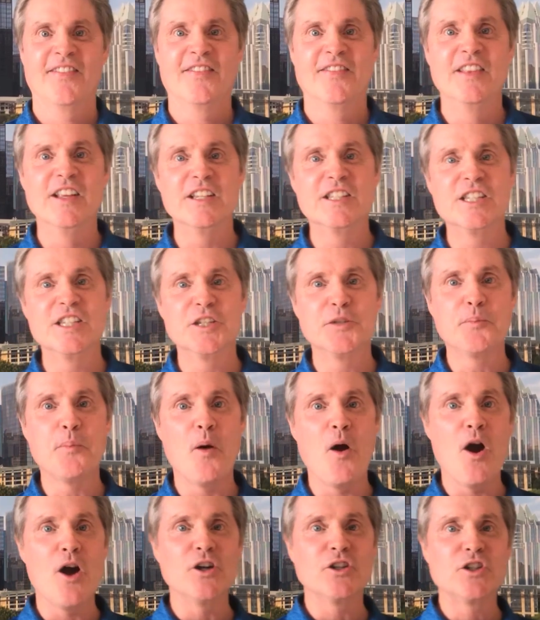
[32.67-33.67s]
This is
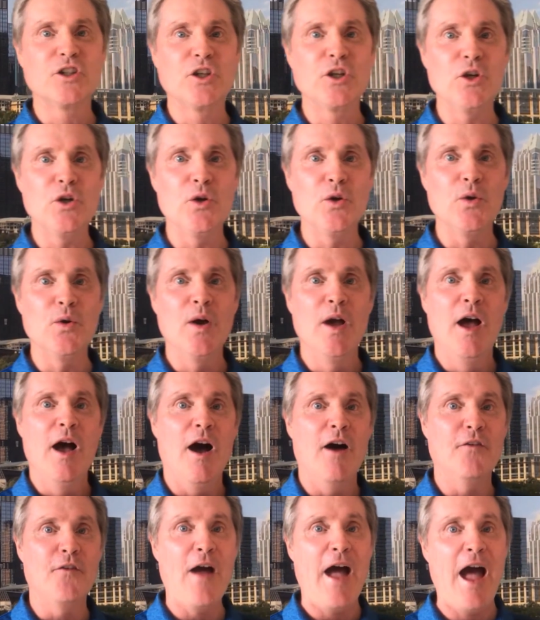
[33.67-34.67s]
part 2
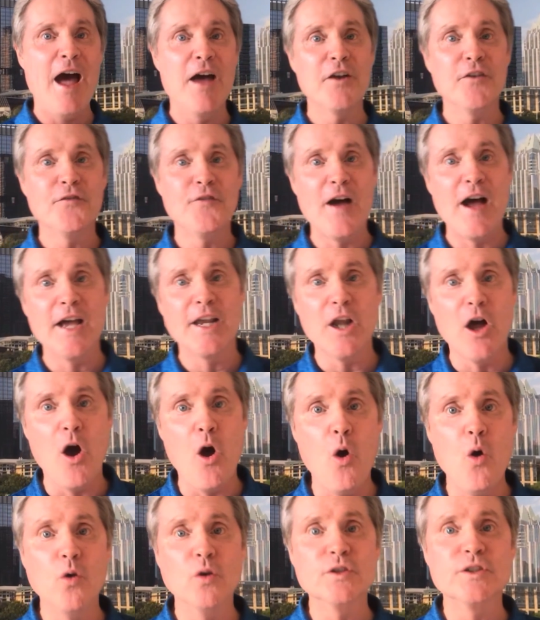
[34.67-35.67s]
of how to find
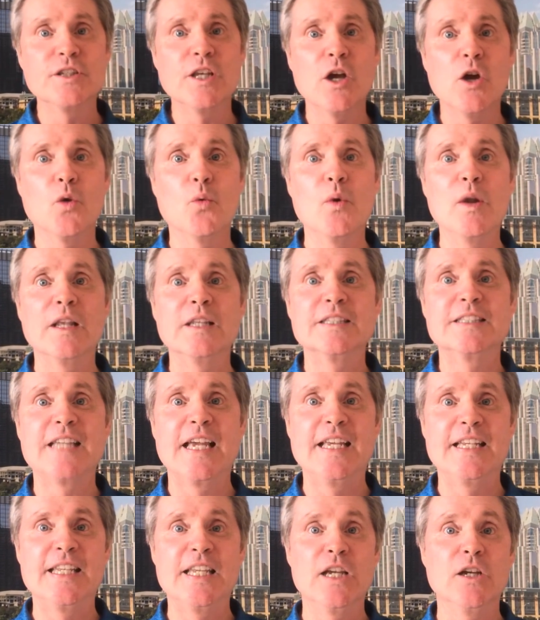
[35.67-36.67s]
wholesale real
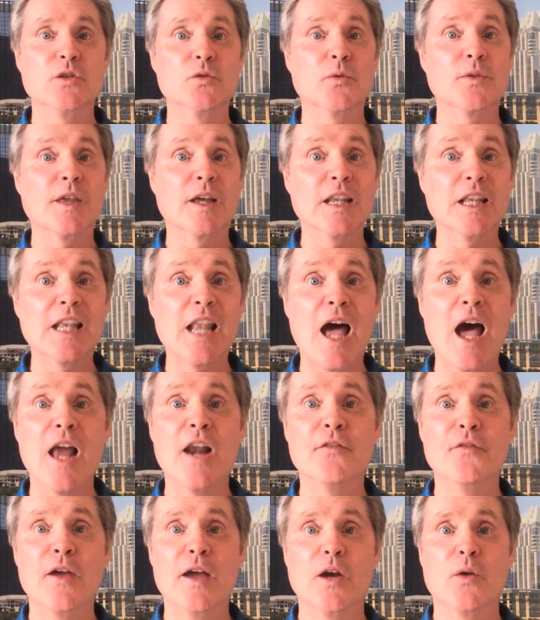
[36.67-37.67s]
estate deals with a lot
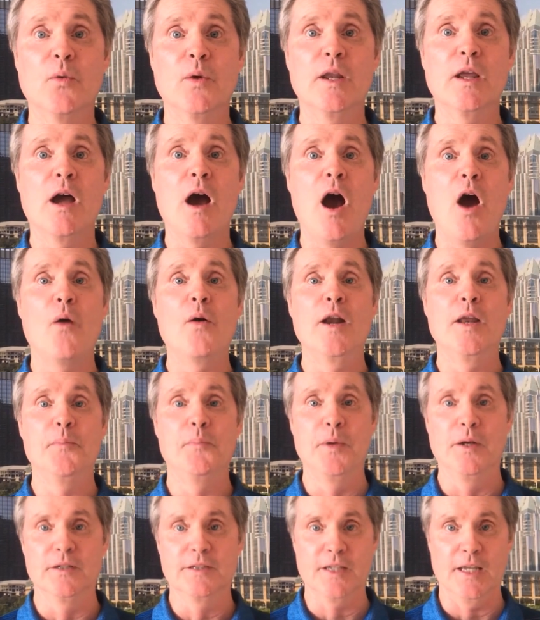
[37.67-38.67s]
of equity already
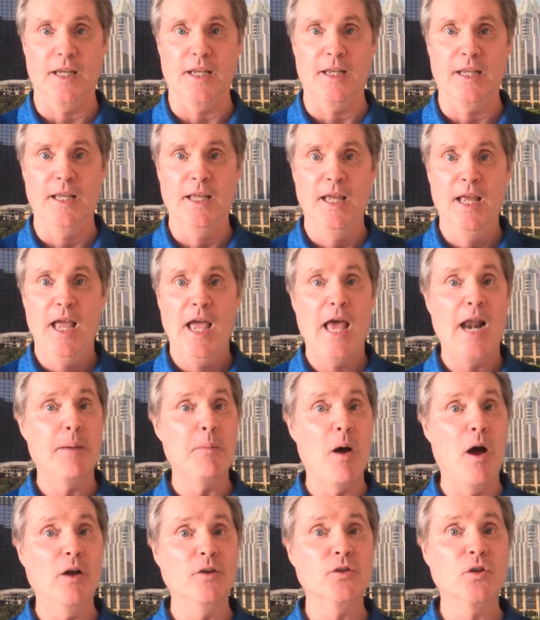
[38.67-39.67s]
built in. And I'm
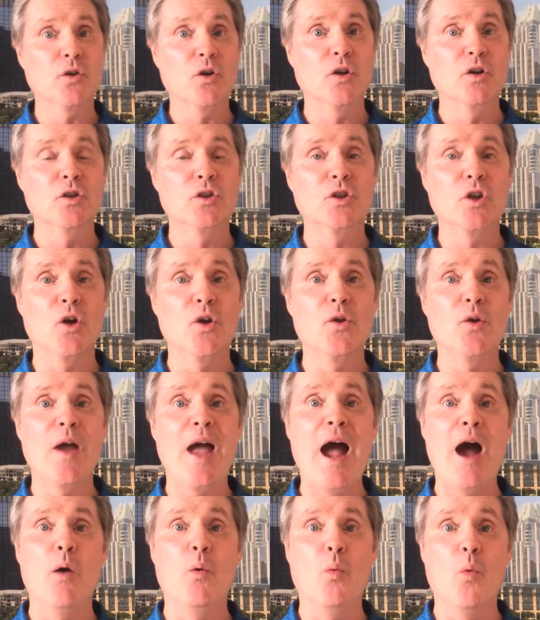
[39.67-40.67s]
also going to show you
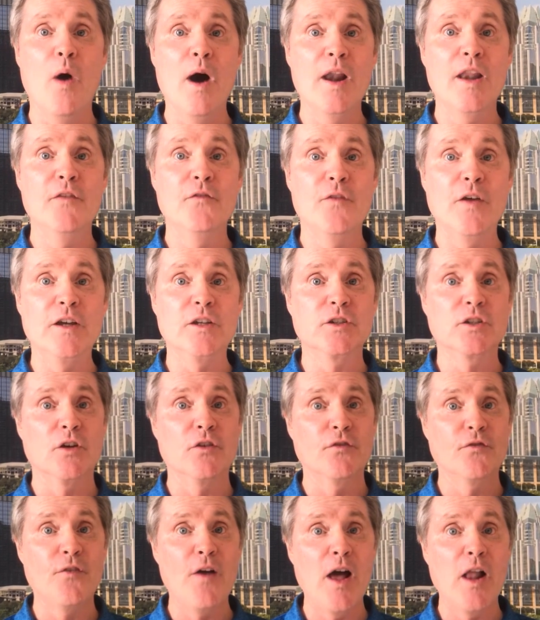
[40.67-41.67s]
how one investor
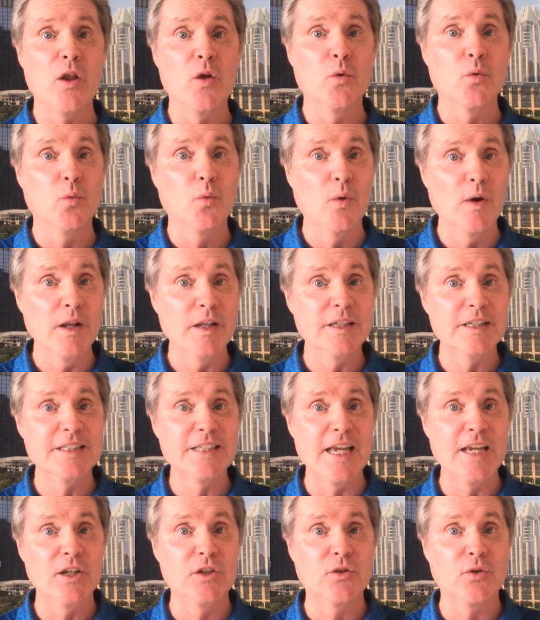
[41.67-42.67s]
followed real
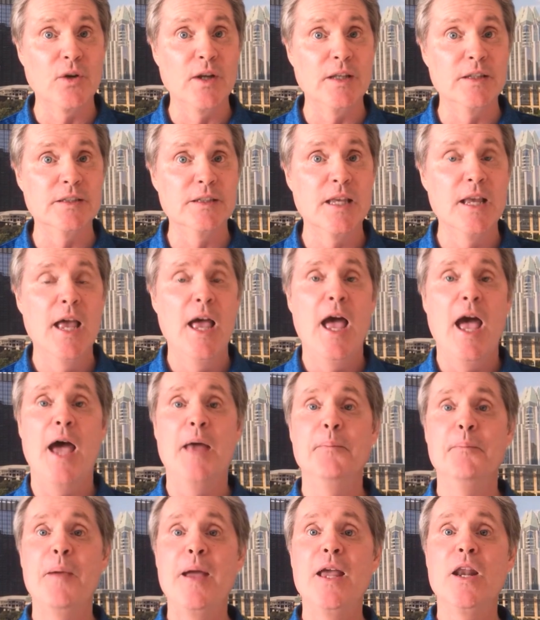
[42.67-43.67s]
estate trends
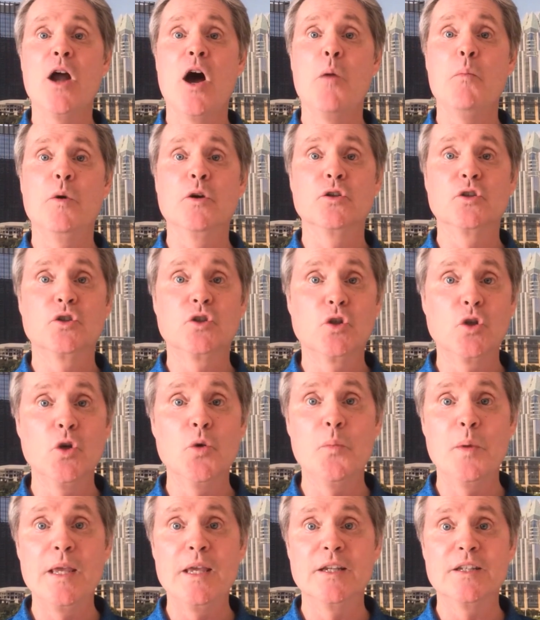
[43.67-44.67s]
and made almost $2
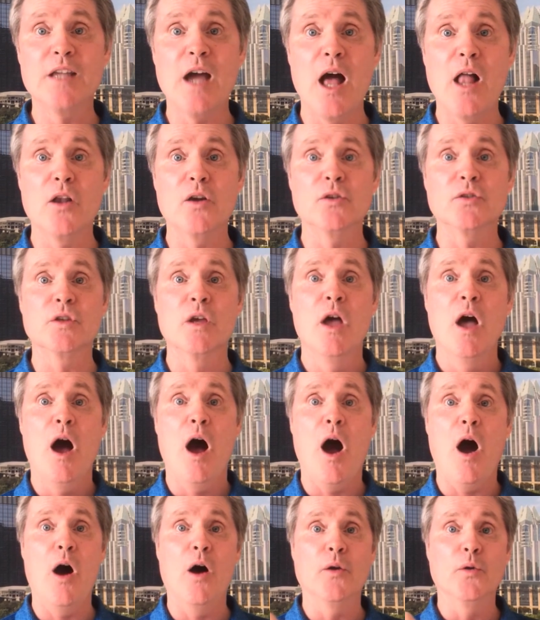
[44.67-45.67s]
million
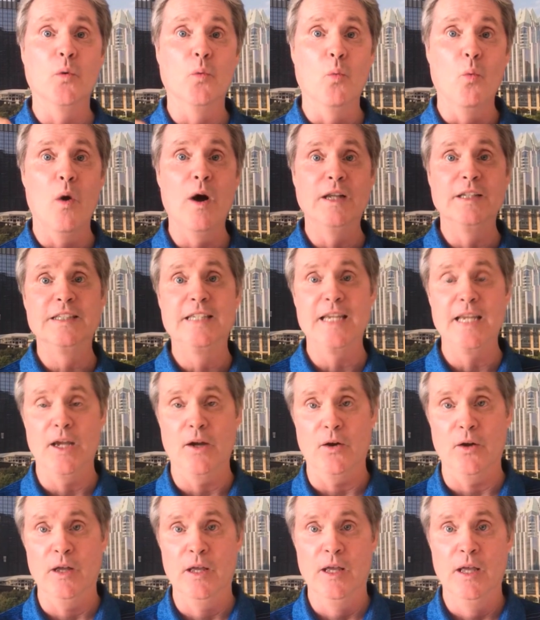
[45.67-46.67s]
on one
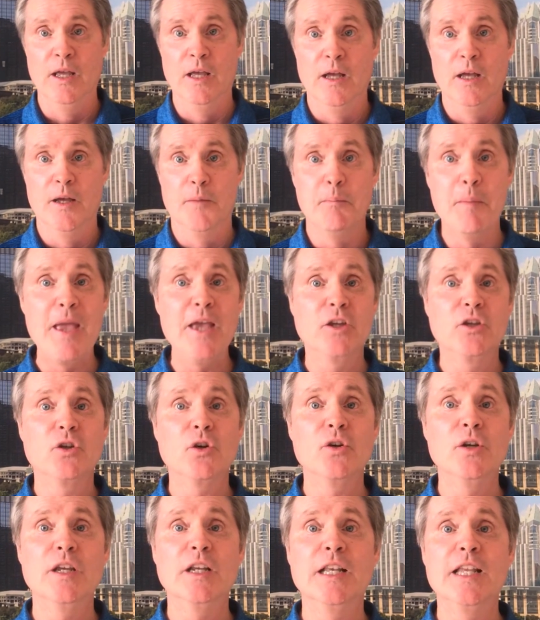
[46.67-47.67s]
deal. Make
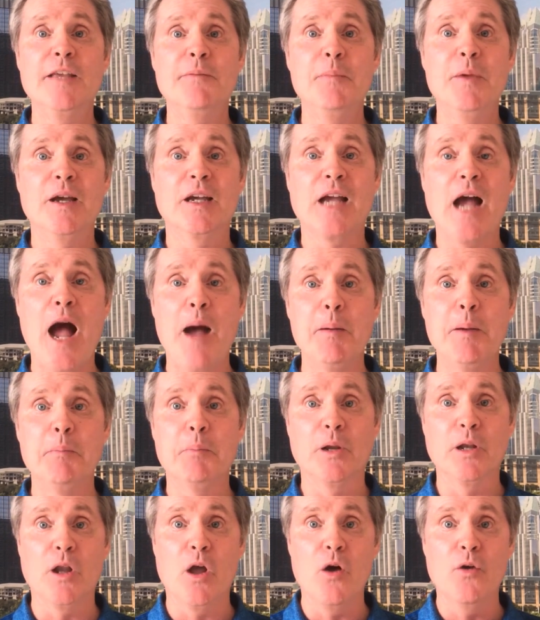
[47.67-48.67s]
sure you leave me a comment
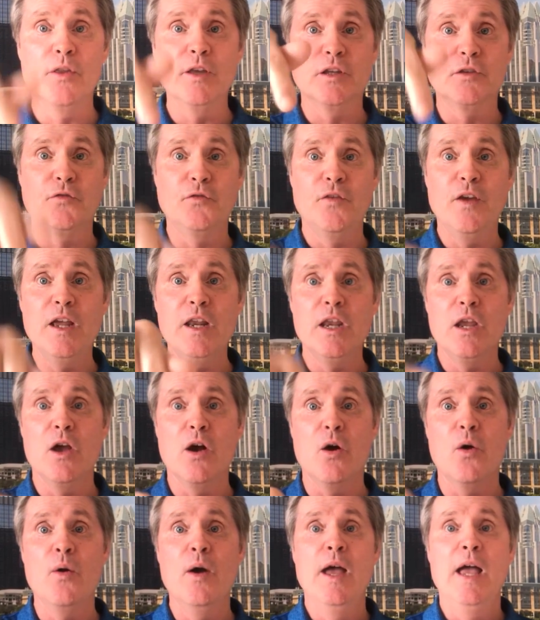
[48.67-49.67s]
below this
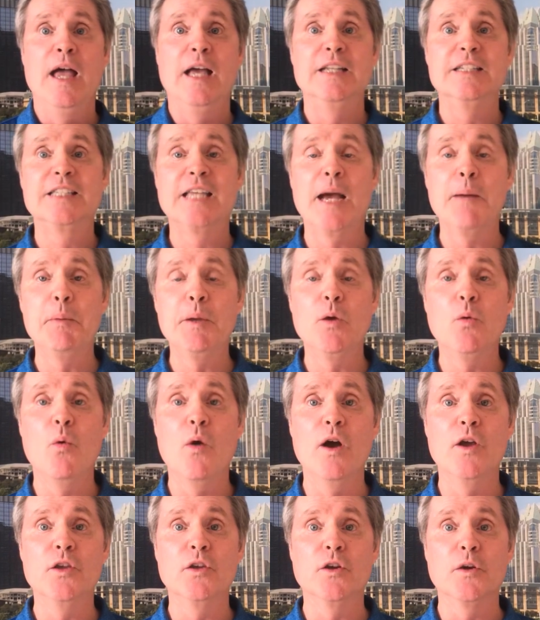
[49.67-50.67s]
video and tell me
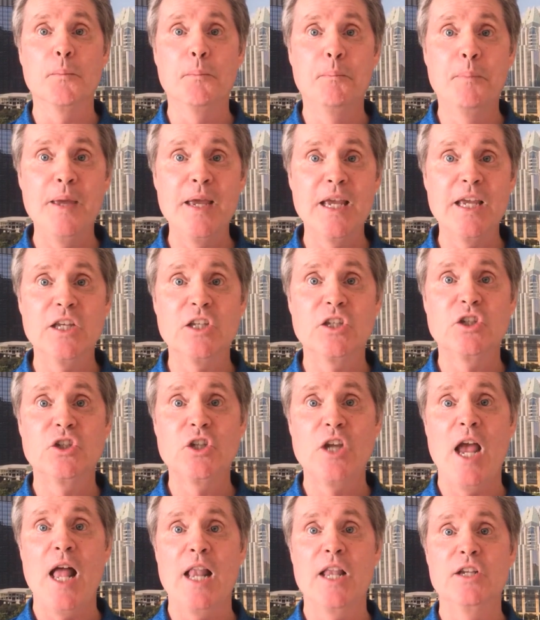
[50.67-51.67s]
what your biggest
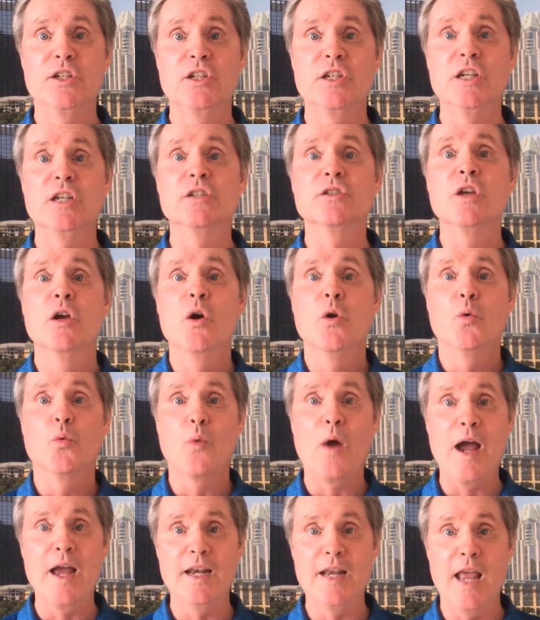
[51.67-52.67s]
challenge is
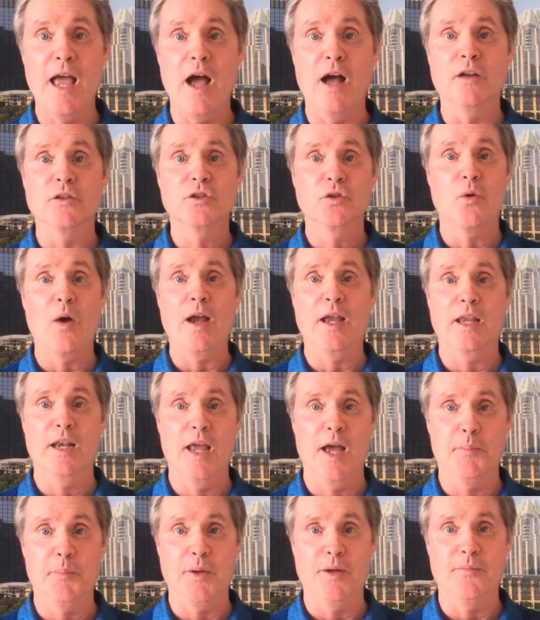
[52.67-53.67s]
right now so I can
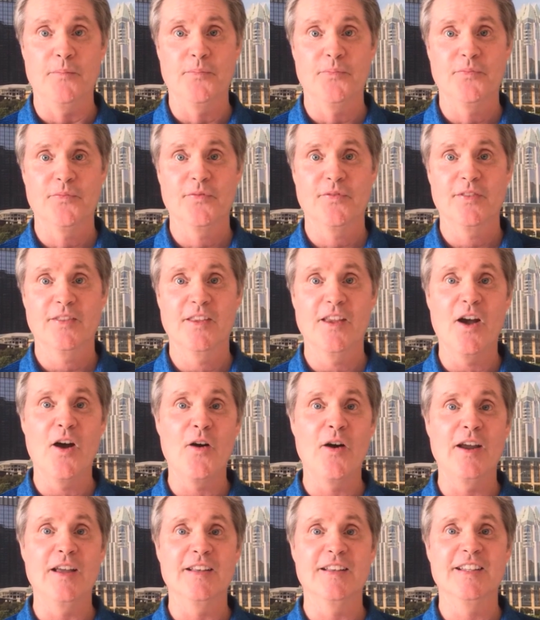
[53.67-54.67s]
help you. All
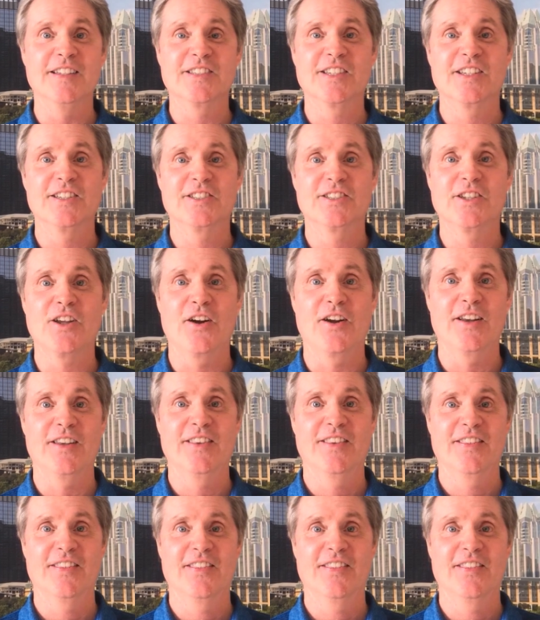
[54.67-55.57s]
right, let's get started.